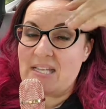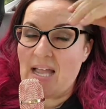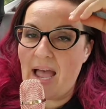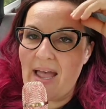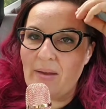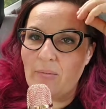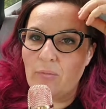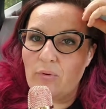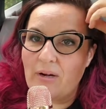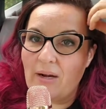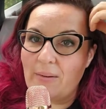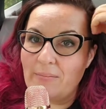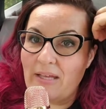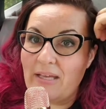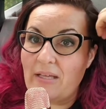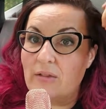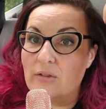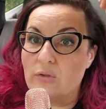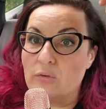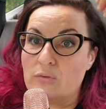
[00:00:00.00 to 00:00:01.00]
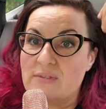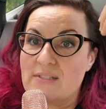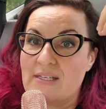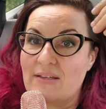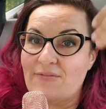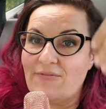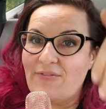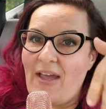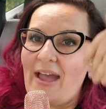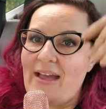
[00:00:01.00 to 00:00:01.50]
time when I'm like
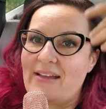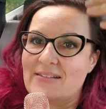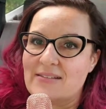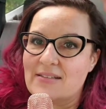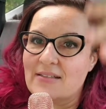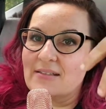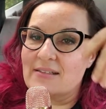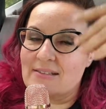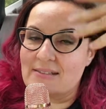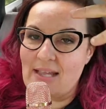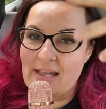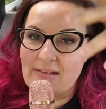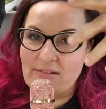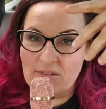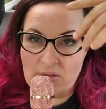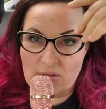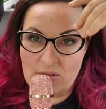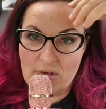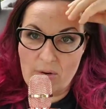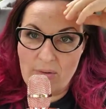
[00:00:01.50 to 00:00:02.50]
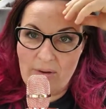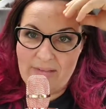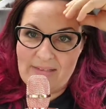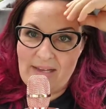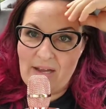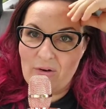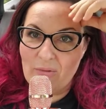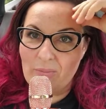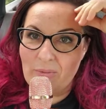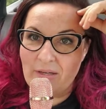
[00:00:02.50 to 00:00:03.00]
losing fast and the sizes are
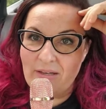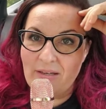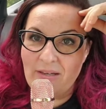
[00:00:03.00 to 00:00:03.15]
going down.